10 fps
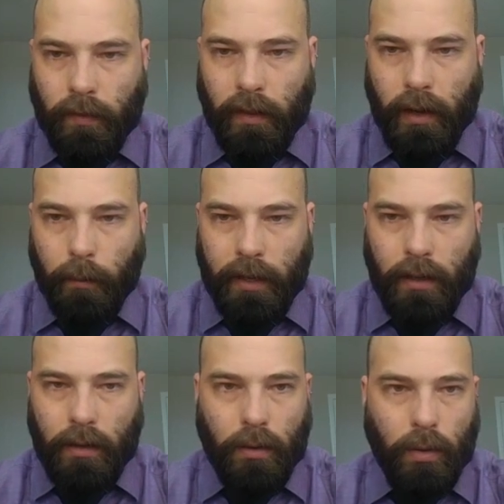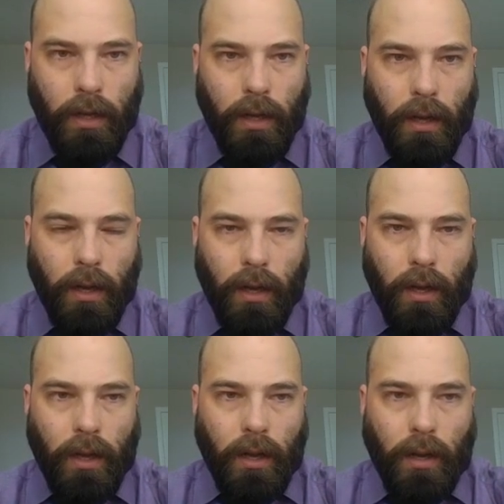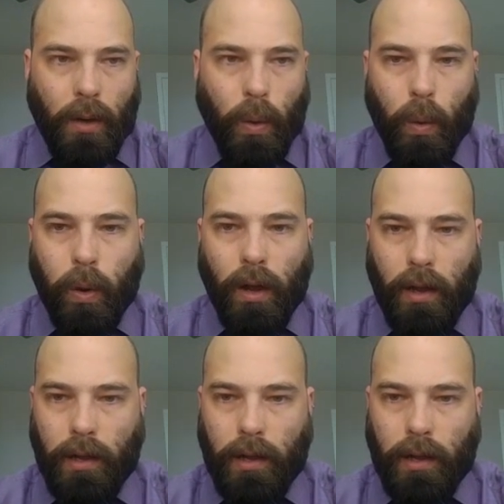There we go. Whew.